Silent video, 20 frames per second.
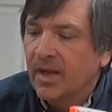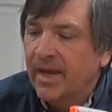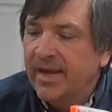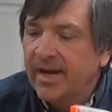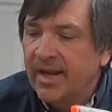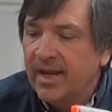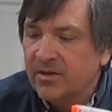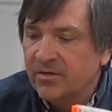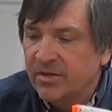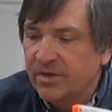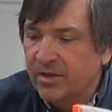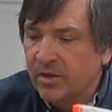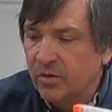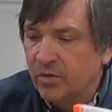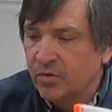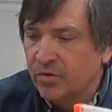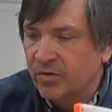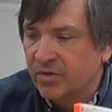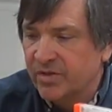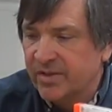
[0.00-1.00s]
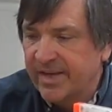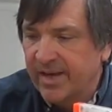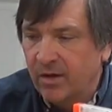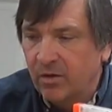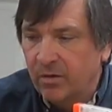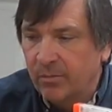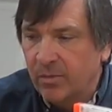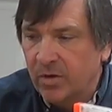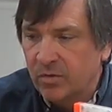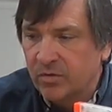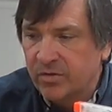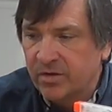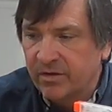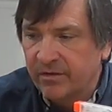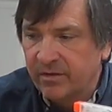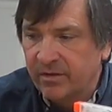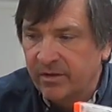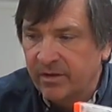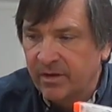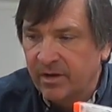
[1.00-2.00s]
It has a dilution scale, and most
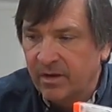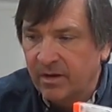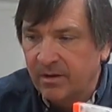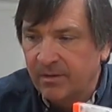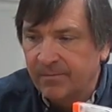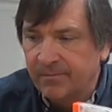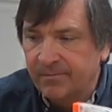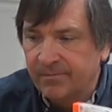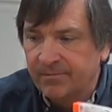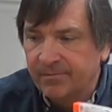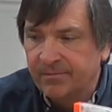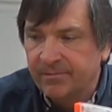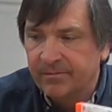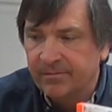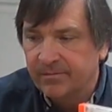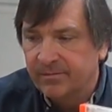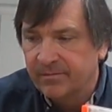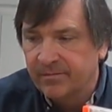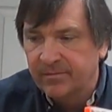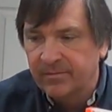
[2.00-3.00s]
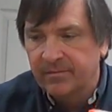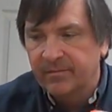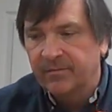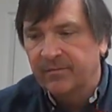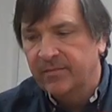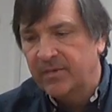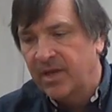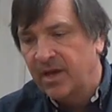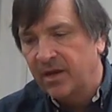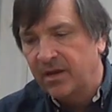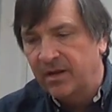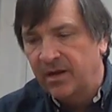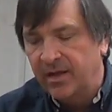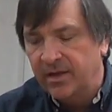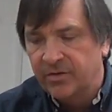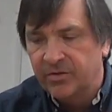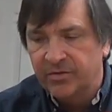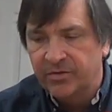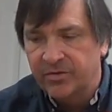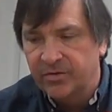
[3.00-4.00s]
of the
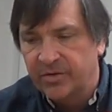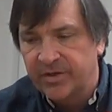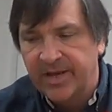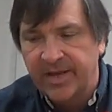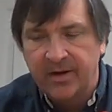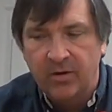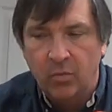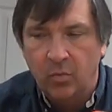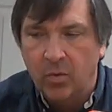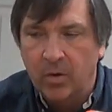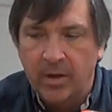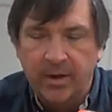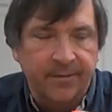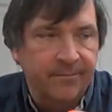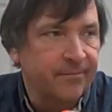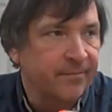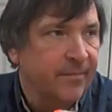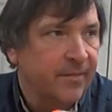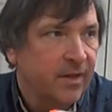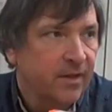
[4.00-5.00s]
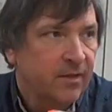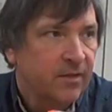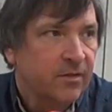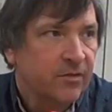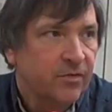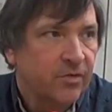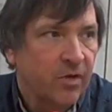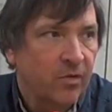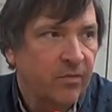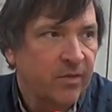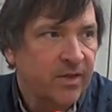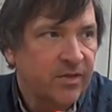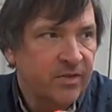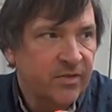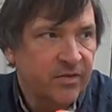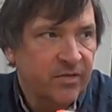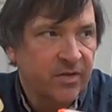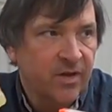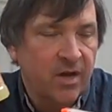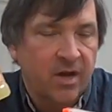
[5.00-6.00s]
calculations are 10:1. So
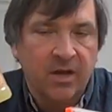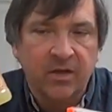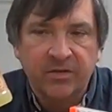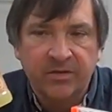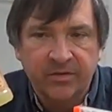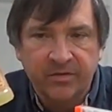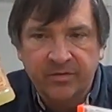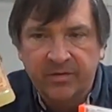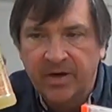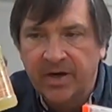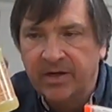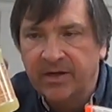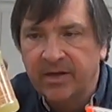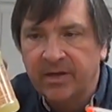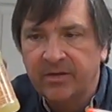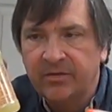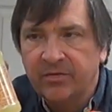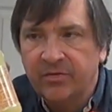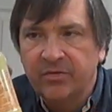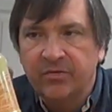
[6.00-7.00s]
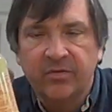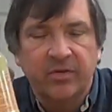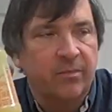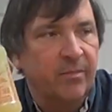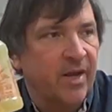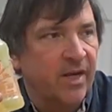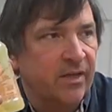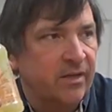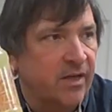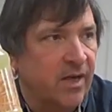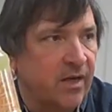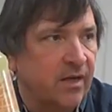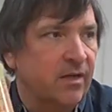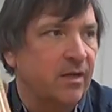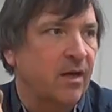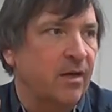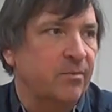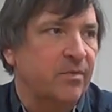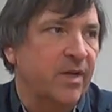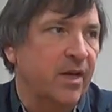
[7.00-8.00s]
this is a concentrate that you can make 10
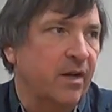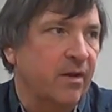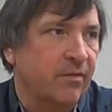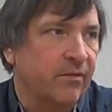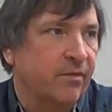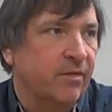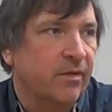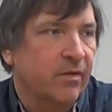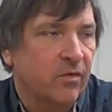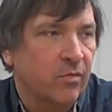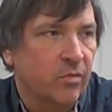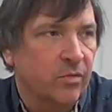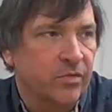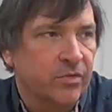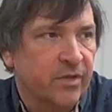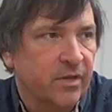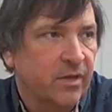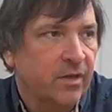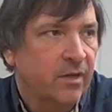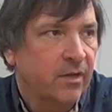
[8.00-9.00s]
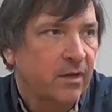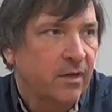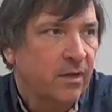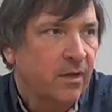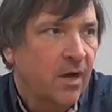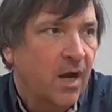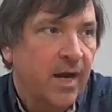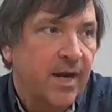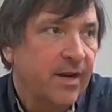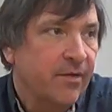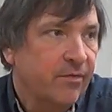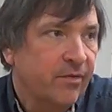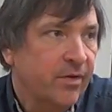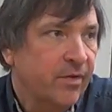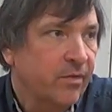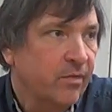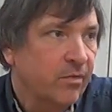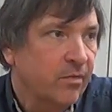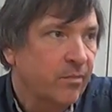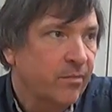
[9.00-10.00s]
times out of. Of course, I never do,